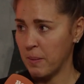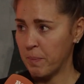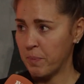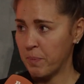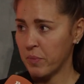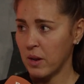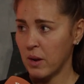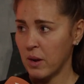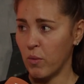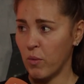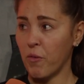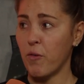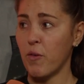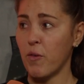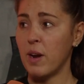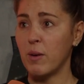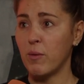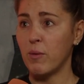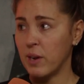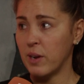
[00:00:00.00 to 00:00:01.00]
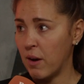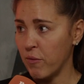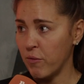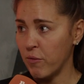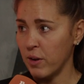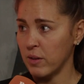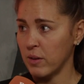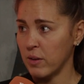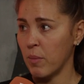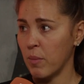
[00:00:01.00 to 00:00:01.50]
Yeah. We're 3-0 down, for
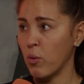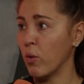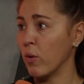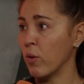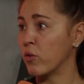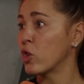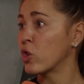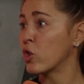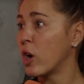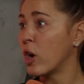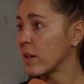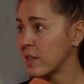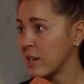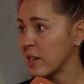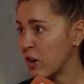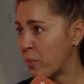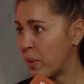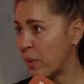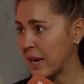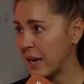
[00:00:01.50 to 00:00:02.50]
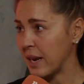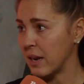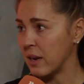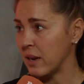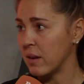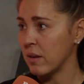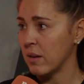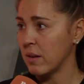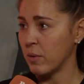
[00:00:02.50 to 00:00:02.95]
example. We've just got ourselves back in